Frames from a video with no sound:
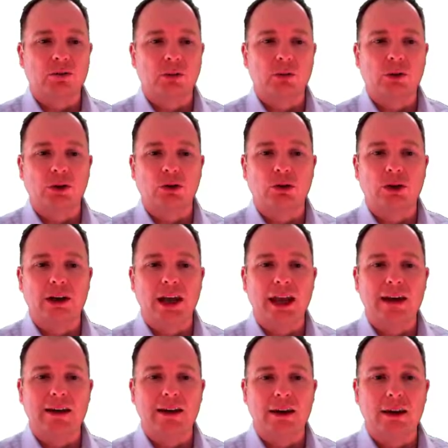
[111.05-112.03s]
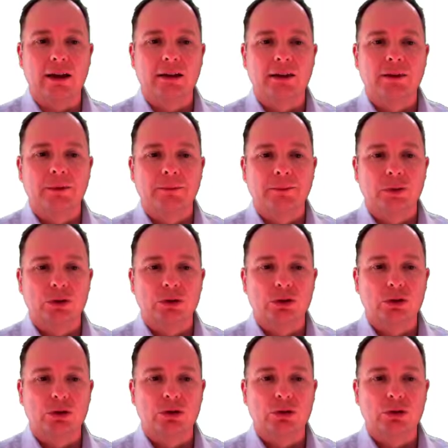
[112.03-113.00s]
from the create date
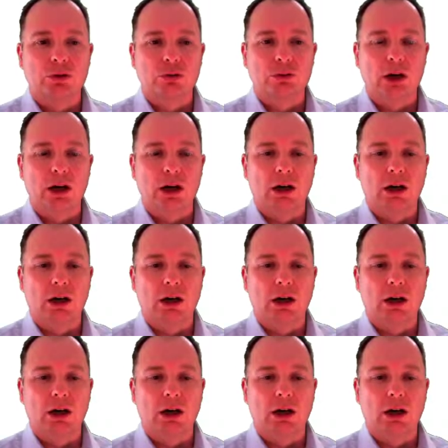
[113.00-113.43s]
to